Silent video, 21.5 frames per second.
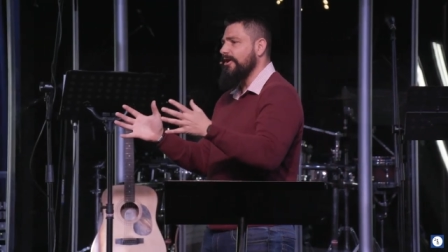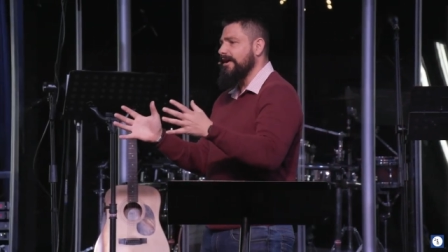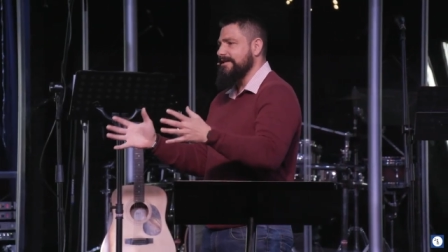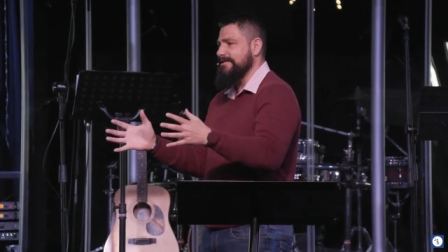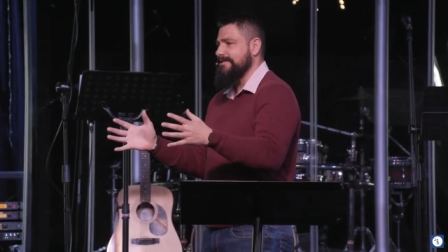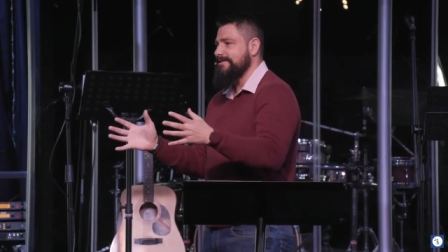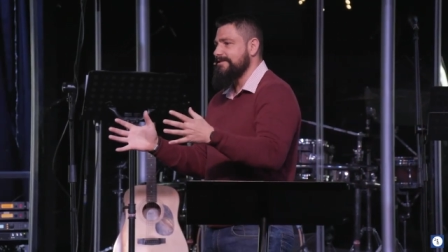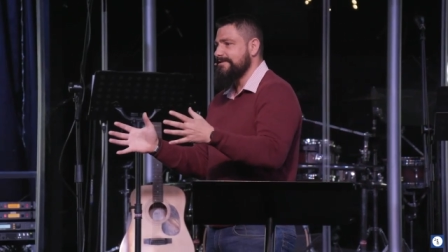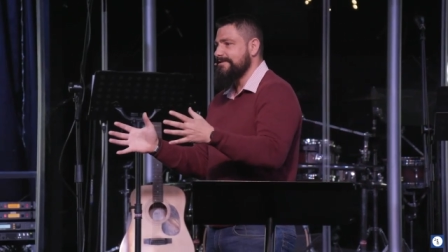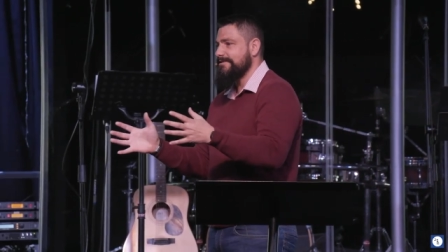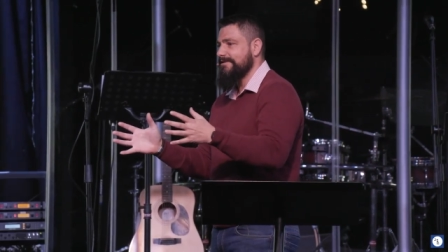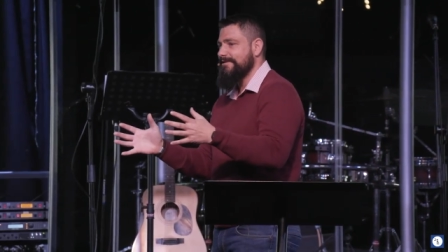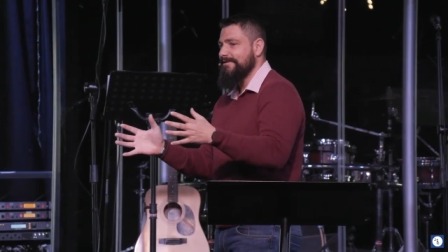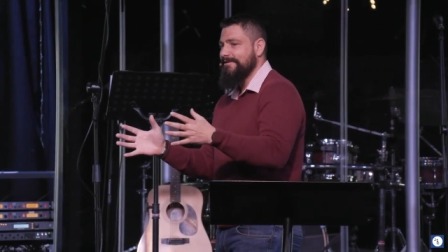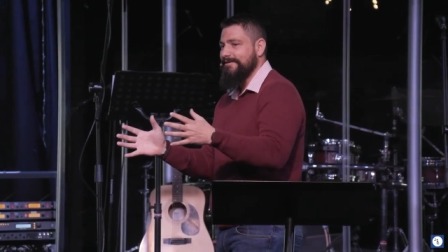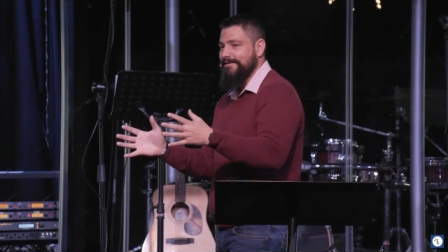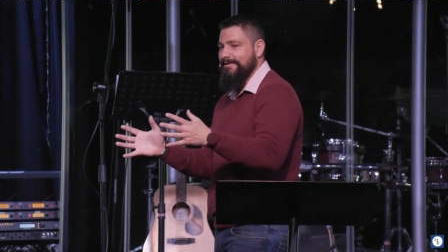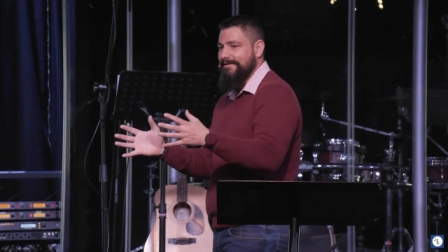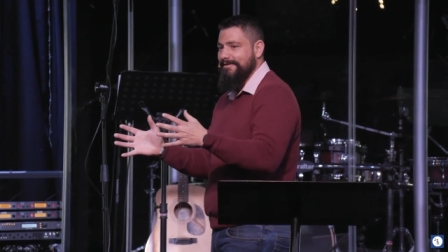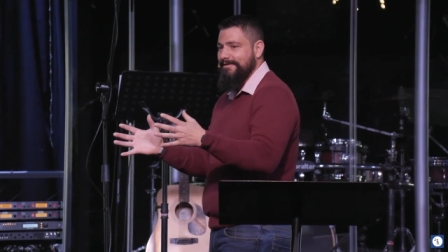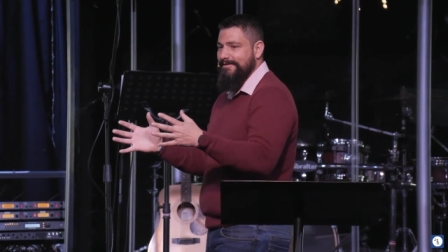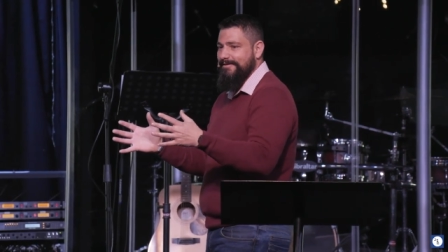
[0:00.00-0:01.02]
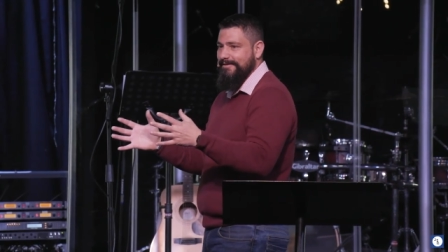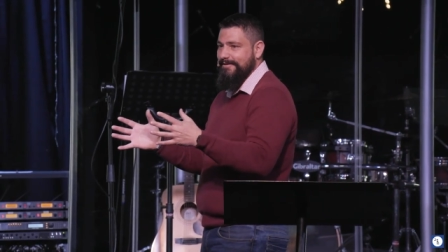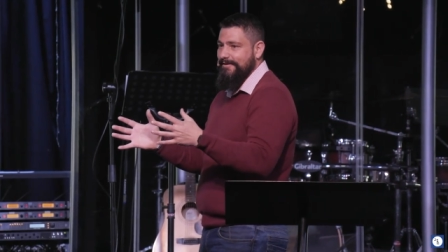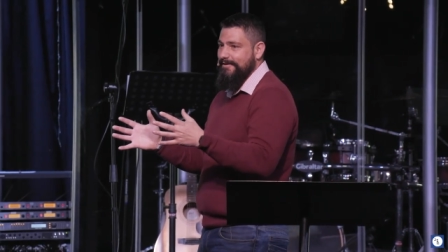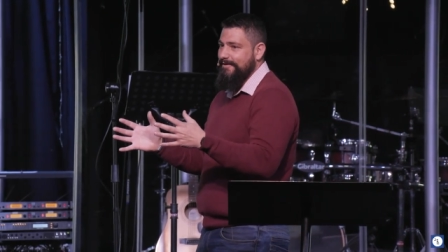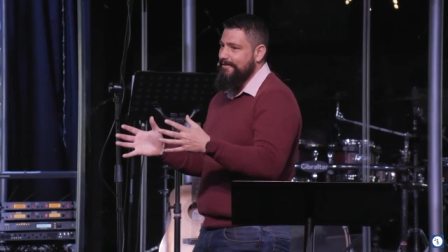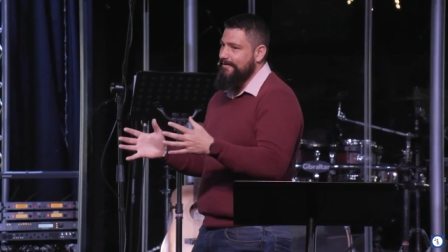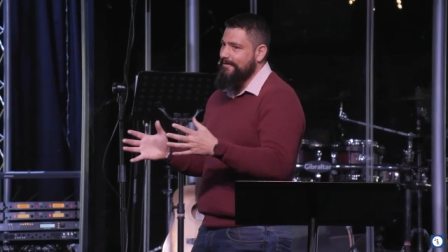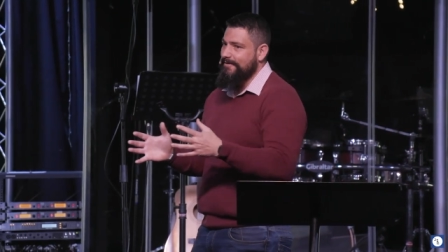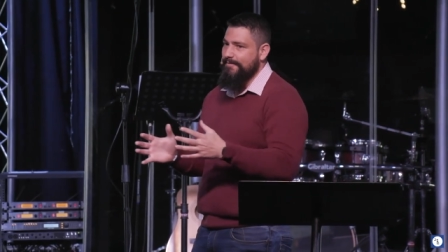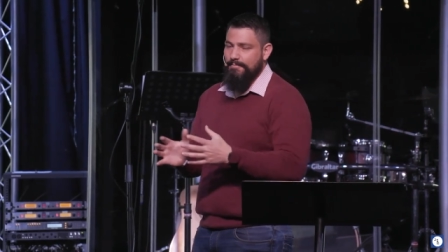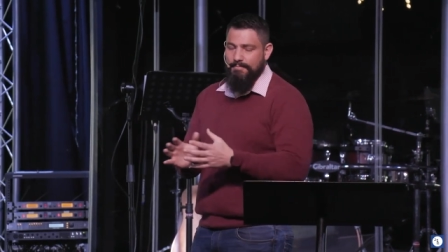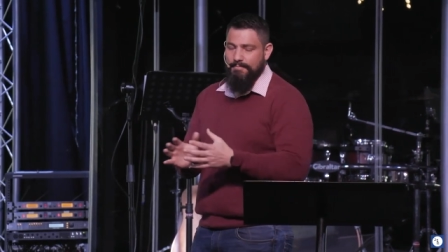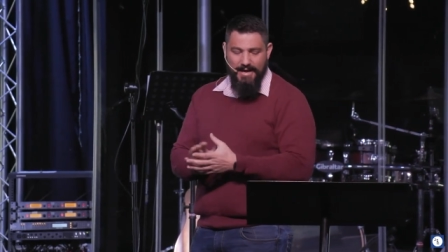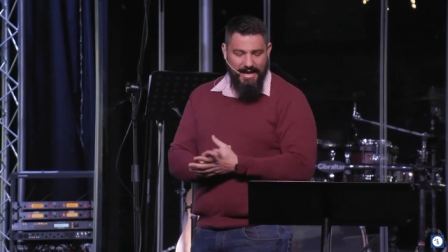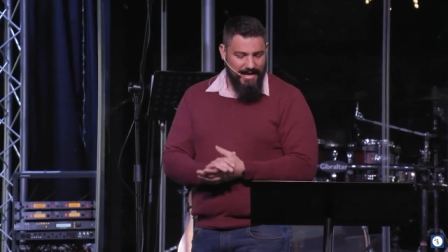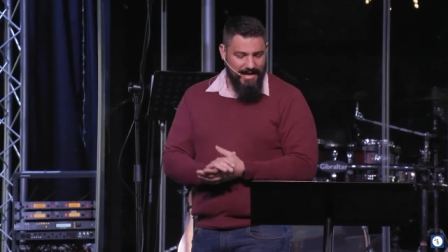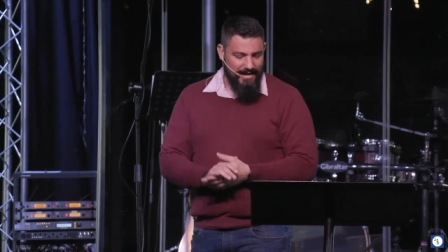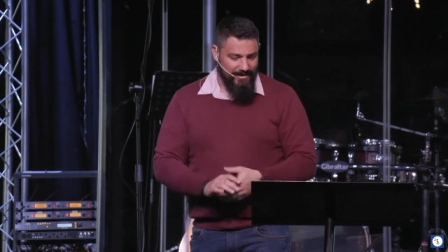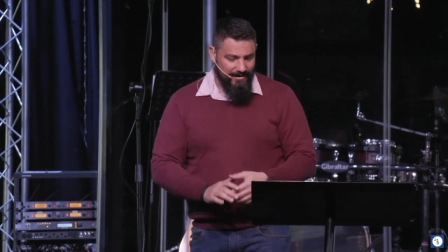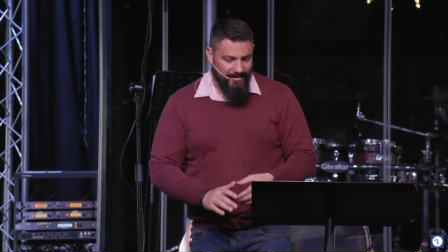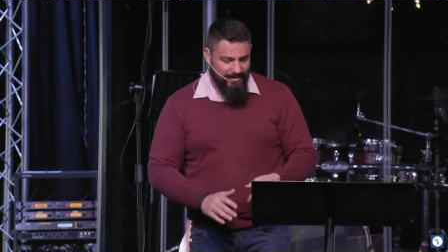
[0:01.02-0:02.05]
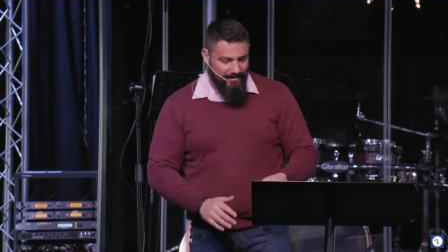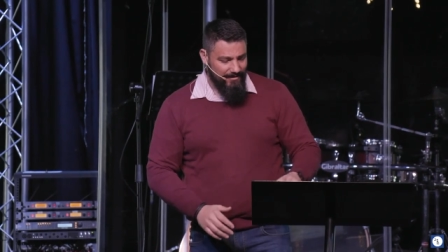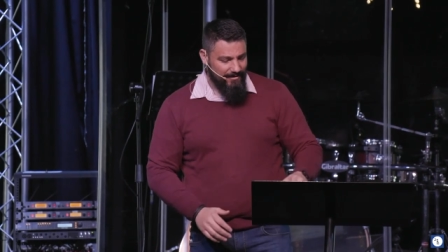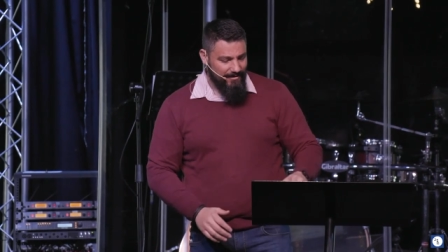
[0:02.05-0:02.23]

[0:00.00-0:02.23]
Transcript: us, man,